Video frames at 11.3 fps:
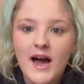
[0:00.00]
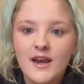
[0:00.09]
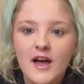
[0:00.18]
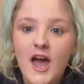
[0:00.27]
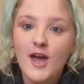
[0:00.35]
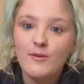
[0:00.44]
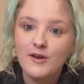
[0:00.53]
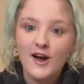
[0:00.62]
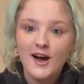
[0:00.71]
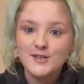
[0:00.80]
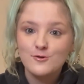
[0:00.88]
And I hope
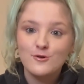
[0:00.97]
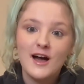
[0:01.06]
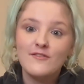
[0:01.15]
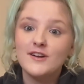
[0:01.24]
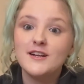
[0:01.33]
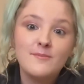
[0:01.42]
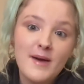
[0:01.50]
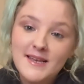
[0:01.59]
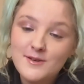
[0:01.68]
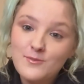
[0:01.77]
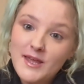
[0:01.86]
you guys are all having an
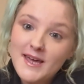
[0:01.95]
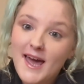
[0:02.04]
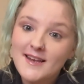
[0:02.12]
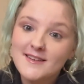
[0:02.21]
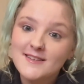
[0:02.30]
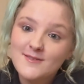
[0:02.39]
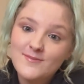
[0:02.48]
amazing weekend.